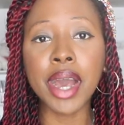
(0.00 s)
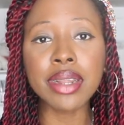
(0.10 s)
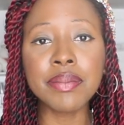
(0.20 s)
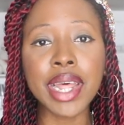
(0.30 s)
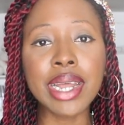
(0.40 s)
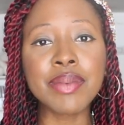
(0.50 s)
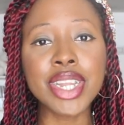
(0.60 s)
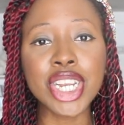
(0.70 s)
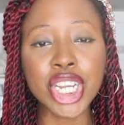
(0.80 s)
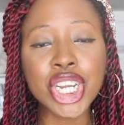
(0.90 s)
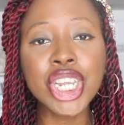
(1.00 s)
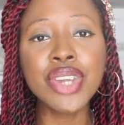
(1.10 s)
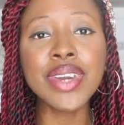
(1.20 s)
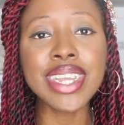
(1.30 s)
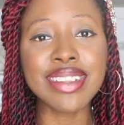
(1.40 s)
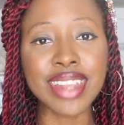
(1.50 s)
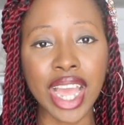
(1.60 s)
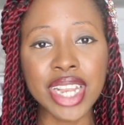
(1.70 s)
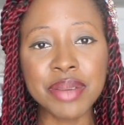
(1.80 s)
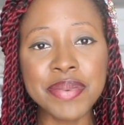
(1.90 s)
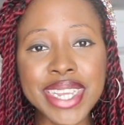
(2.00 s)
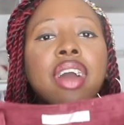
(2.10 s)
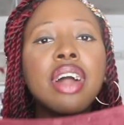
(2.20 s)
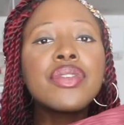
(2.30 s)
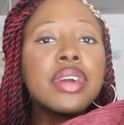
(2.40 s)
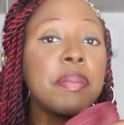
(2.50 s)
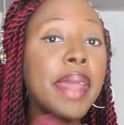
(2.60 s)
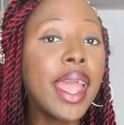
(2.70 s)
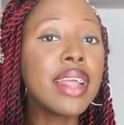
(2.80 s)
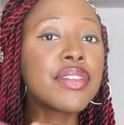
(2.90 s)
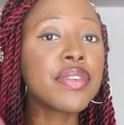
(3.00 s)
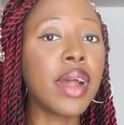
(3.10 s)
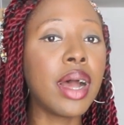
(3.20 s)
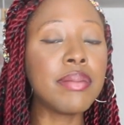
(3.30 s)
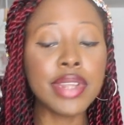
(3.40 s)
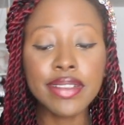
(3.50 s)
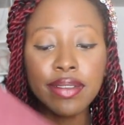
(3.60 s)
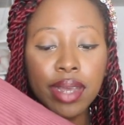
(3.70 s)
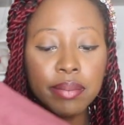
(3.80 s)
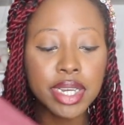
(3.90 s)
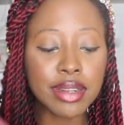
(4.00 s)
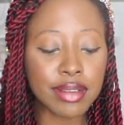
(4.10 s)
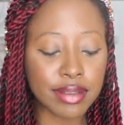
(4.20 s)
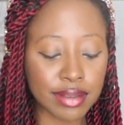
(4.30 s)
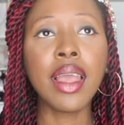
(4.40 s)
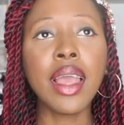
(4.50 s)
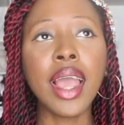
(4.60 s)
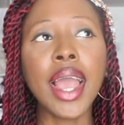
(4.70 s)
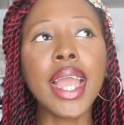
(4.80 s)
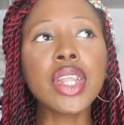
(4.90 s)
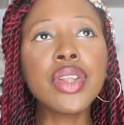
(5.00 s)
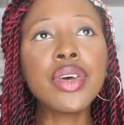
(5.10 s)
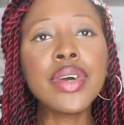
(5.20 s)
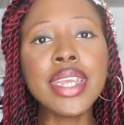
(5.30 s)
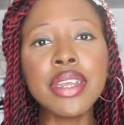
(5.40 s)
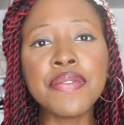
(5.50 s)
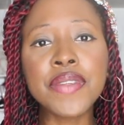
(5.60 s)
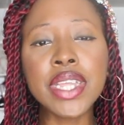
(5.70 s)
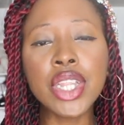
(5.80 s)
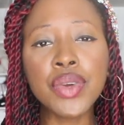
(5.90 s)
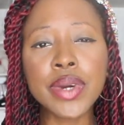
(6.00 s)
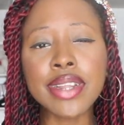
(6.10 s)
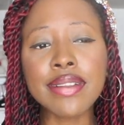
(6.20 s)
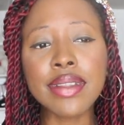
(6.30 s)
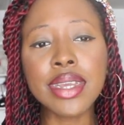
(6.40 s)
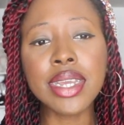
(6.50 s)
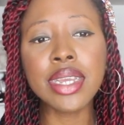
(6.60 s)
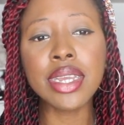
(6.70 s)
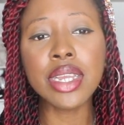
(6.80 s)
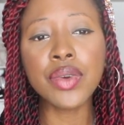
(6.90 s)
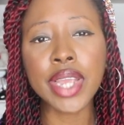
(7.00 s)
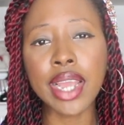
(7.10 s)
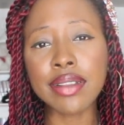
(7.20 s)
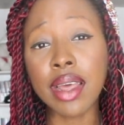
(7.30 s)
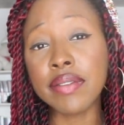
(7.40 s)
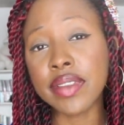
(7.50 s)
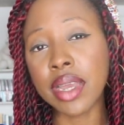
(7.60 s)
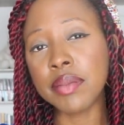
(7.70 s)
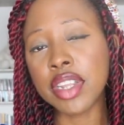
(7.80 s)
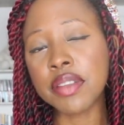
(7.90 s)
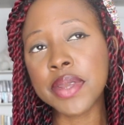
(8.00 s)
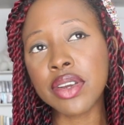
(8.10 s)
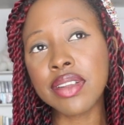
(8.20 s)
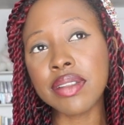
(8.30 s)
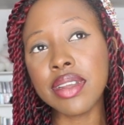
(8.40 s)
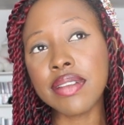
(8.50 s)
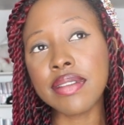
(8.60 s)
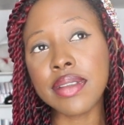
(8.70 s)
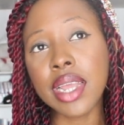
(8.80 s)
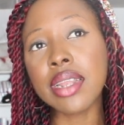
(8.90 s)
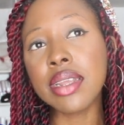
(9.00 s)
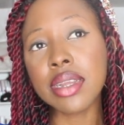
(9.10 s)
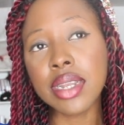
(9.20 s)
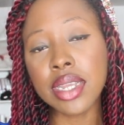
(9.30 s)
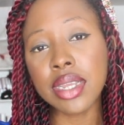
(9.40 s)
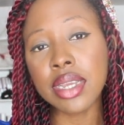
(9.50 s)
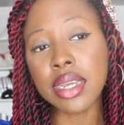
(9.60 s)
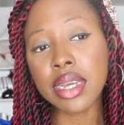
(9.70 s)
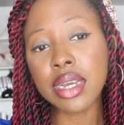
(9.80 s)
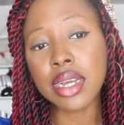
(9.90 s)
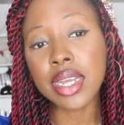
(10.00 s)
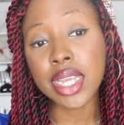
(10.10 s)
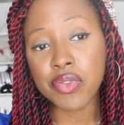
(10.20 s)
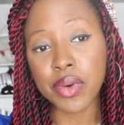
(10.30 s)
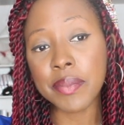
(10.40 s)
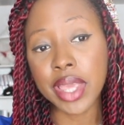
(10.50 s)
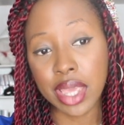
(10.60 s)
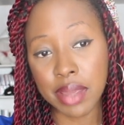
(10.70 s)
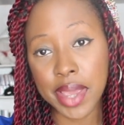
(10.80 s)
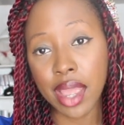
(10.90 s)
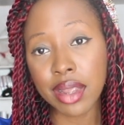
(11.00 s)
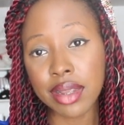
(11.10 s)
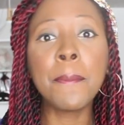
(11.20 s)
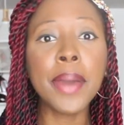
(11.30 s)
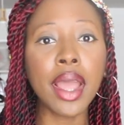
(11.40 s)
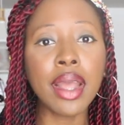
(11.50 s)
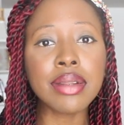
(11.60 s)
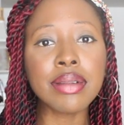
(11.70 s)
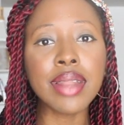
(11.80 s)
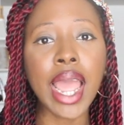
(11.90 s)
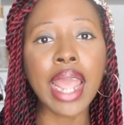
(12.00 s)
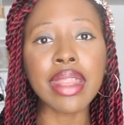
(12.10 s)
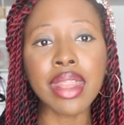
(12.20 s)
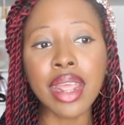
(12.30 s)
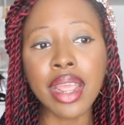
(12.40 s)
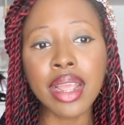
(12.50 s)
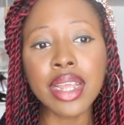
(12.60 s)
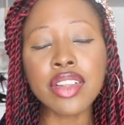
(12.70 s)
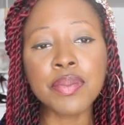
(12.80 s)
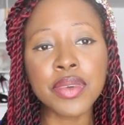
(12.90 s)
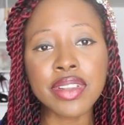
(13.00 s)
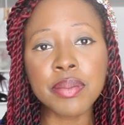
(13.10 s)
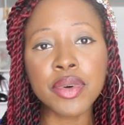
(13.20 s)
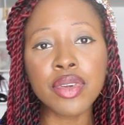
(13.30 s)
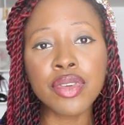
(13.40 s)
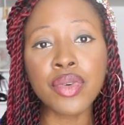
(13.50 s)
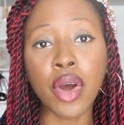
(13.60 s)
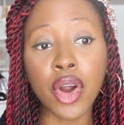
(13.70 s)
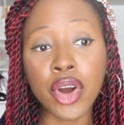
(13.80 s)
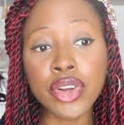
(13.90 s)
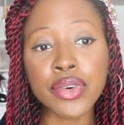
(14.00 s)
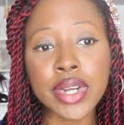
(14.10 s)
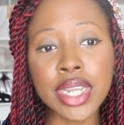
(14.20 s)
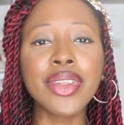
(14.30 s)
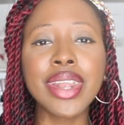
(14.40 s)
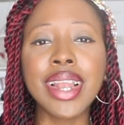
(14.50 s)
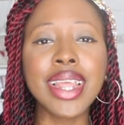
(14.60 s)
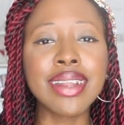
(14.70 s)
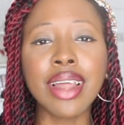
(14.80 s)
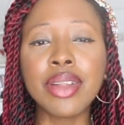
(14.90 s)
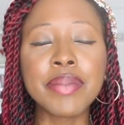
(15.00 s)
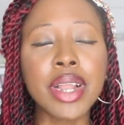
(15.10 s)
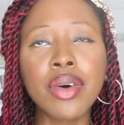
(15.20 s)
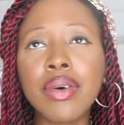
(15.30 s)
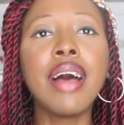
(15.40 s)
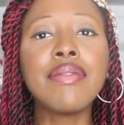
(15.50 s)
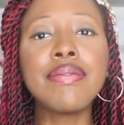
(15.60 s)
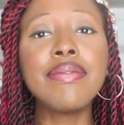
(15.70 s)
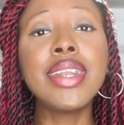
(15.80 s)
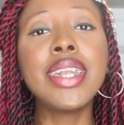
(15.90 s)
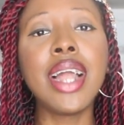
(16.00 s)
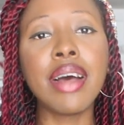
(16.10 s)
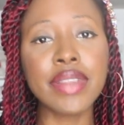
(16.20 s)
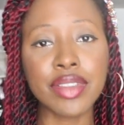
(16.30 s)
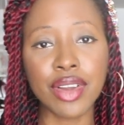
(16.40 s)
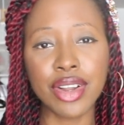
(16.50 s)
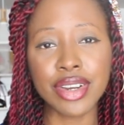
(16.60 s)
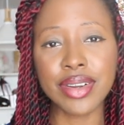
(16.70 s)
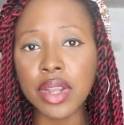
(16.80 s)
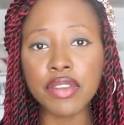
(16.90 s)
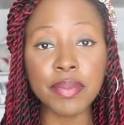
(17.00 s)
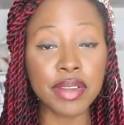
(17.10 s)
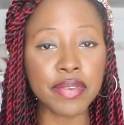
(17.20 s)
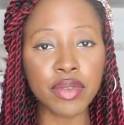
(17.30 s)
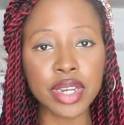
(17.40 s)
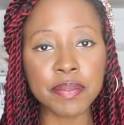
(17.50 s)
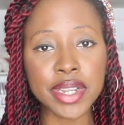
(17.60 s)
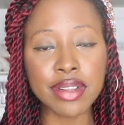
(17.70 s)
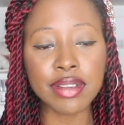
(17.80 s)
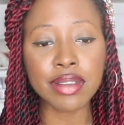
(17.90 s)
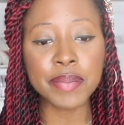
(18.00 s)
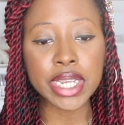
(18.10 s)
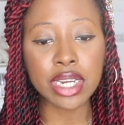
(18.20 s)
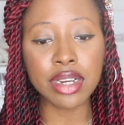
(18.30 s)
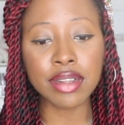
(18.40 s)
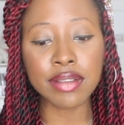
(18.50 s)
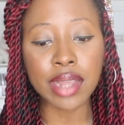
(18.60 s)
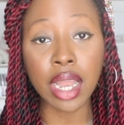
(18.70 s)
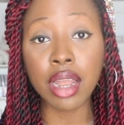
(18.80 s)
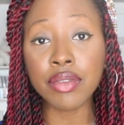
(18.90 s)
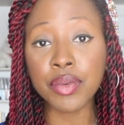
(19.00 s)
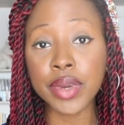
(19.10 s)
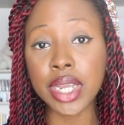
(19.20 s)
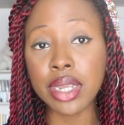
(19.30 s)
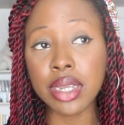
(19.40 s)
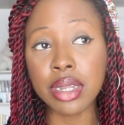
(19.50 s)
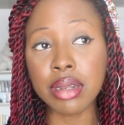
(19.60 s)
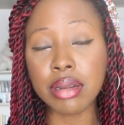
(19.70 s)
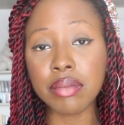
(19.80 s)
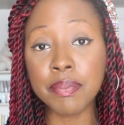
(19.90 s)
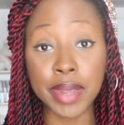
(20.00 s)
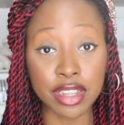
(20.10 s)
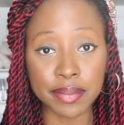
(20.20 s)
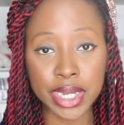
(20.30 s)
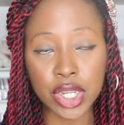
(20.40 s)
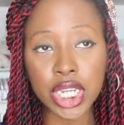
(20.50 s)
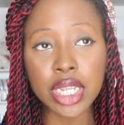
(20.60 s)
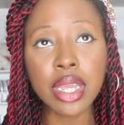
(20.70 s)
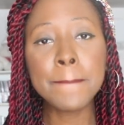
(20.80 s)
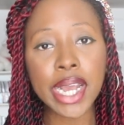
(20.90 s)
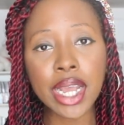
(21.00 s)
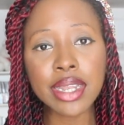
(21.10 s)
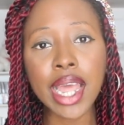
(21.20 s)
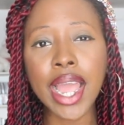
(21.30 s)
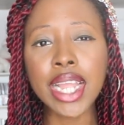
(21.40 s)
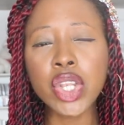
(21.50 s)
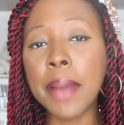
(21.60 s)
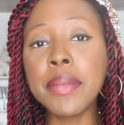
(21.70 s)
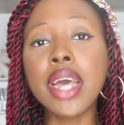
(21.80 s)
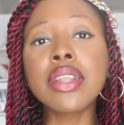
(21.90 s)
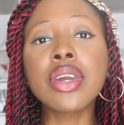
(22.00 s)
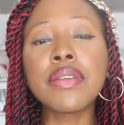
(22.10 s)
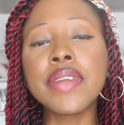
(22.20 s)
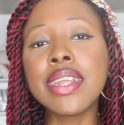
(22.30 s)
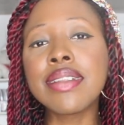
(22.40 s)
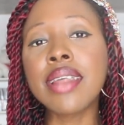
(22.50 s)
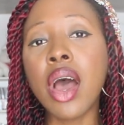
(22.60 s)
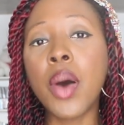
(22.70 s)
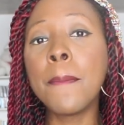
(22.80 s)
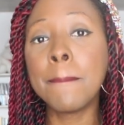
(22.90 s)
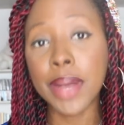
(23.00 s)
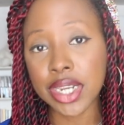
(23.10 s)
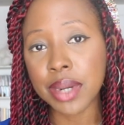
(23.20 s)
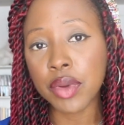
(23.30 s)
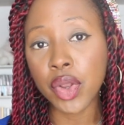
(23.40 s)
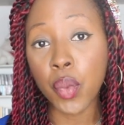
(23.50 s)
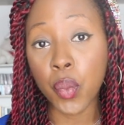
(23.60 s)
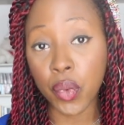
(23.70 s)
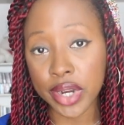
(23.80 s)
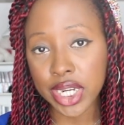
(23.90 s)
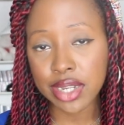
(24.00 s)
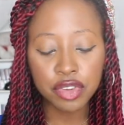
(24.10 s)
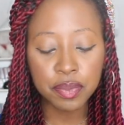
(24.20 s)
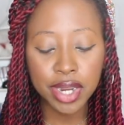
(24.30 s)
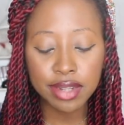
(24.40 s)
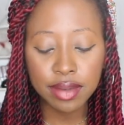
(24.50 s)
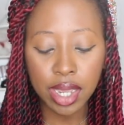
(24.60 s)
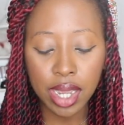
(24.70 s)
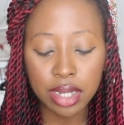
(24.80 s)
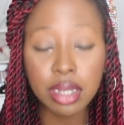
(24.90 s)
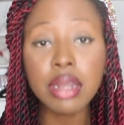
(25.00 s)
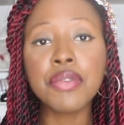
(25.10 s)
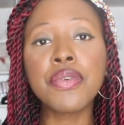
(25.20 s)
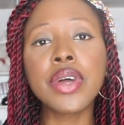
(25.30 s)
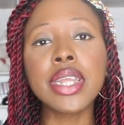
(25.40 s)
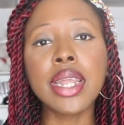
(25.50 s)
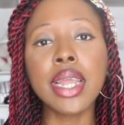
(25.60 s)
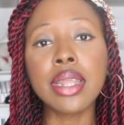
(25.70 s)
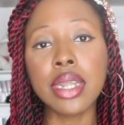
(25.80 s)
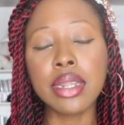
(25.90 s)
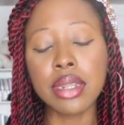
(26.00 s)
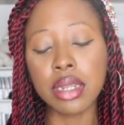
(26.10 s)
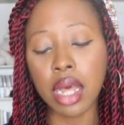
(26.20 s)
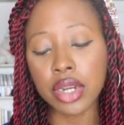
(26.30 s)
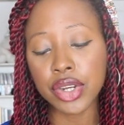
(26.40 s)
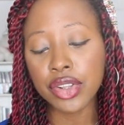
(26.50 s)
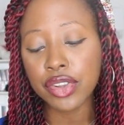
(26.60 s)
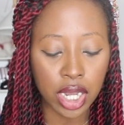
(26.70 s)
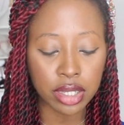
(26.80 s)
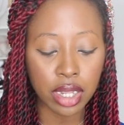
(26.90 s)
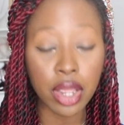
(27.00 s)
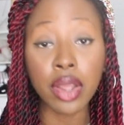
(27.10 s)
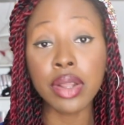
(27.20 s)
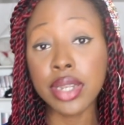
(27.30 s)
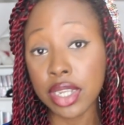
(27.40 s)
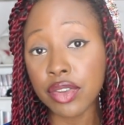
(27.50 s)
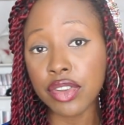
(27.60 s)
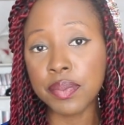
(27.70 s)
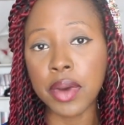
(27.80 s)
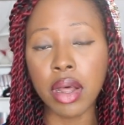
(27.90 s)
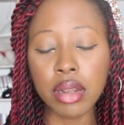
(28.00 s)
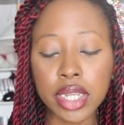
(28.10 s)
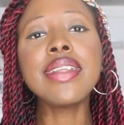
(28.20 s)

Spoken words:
bottom that I'm gonna show you, it's gonna be corduroy pants from Simons. I don't know if in USA you guys have Simons because it's technically from Quebec, but I think it's possible to order it. The link down below. Love this color. One of my favorite pieces because I love the way it makes me look, but I'm not convinced how much I'm gonna wear it. It's priced at $49 Canadian. Got an extra small.